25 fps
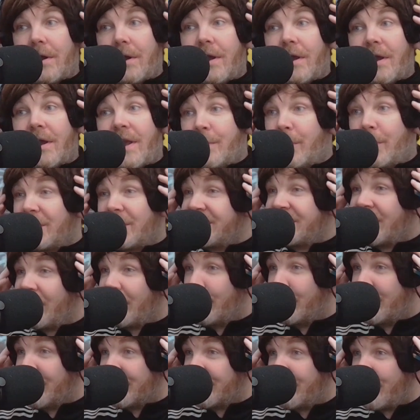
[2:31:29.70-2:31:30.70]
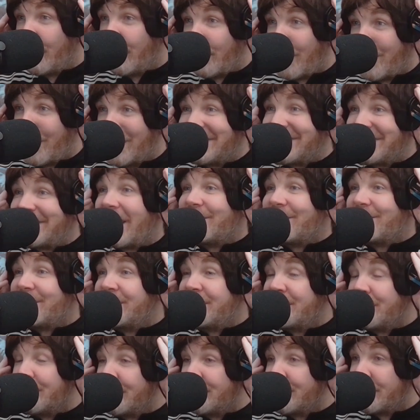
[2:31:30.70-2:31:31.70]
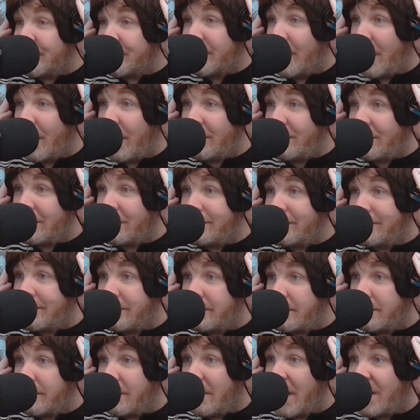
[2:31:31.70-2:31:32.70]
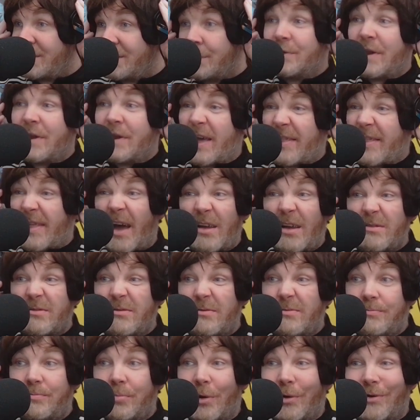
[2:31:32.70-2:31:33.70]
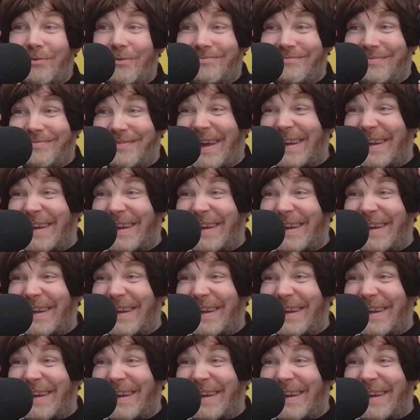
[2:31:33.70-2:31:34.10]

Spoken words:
He wasn't alone in calling this self-indulgent, Mark. I do get that, but that